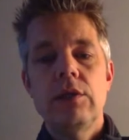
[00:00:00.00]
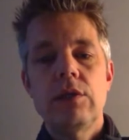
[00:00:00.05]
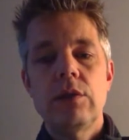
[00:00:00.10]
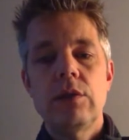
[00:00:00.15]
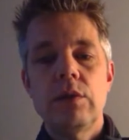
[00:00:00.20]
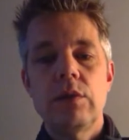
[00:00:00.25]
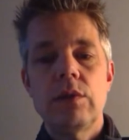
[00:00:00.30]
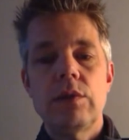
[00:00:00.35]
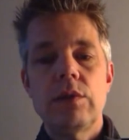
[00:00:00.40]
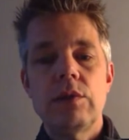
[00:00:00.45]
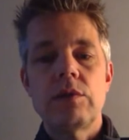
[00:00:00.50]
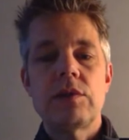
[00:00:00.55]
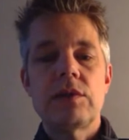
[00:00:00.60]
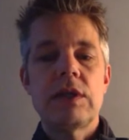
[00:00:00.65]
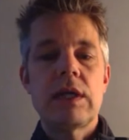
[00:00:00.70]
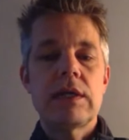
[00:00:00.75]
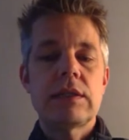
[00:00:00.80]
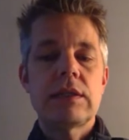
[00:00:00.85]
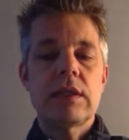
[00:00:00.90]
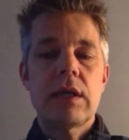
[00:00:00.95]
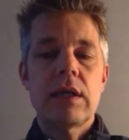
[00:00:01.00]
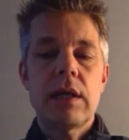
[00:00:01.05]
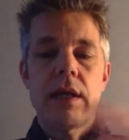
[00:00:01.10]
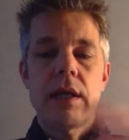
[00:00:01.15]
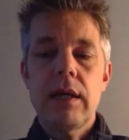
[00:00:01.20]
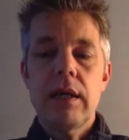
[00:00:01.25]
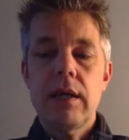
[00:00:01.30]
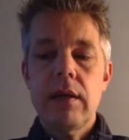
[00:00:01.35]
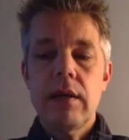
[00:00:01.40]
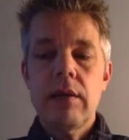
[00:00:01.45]
to set
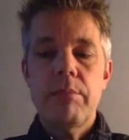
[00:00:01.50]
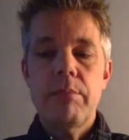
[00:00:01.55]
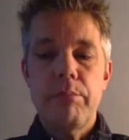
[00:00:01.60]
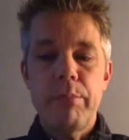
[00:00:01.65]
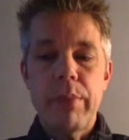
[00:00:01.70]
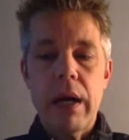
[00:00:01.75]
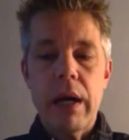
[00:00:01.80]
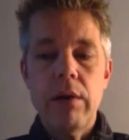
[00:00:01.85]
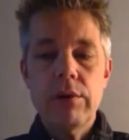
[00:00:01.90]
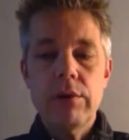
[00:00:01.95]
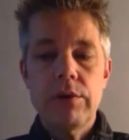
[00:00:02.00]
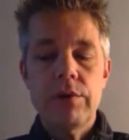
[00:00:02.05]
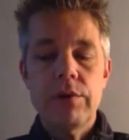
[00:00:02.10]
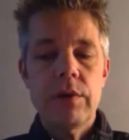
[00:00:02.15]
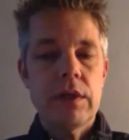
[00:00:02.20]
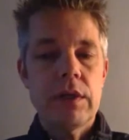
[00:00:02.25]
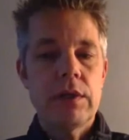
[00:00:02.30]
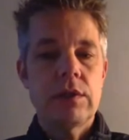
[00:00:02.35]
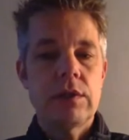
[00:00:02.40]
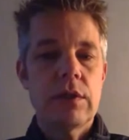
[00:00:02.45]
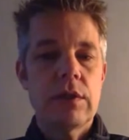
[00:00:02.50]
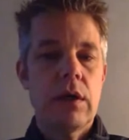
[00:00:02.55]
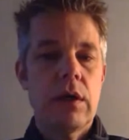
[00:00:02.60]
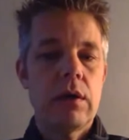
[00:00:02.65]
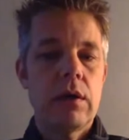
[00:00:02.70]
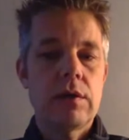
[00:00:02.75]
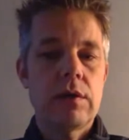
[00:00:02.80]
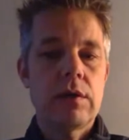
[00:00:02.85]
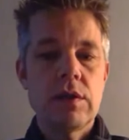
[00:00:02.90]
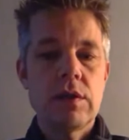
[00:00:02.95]
clear boundaries
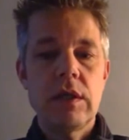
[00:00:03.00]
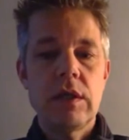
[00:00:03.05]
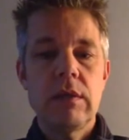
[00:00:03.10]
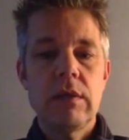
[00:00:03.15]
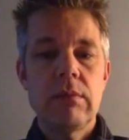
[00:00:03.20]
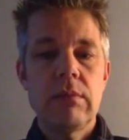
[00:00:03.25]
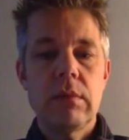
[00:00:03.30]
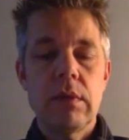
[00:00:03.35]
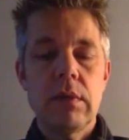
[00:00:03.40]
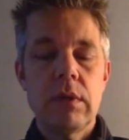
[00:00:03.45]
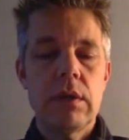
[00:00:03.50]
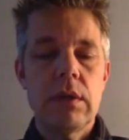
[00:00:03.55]
on team